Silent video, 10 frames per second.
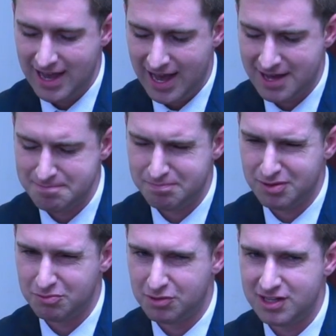
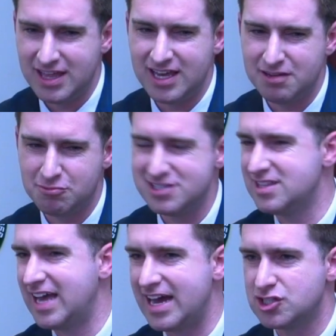But what is
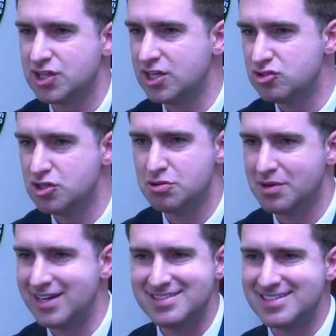it they actually do
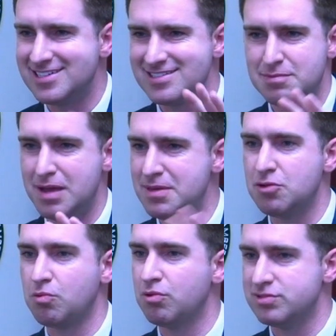in addition to maybe
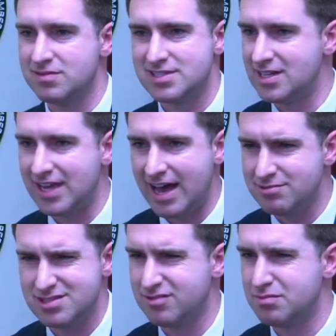the roles of city
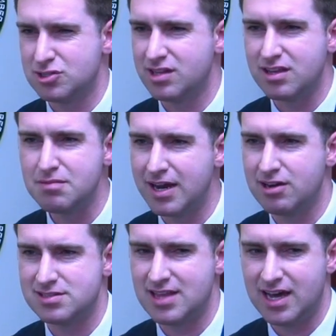council, if I'm trying to compare
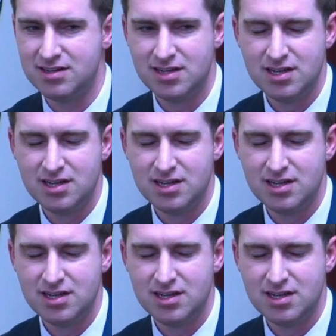it to that?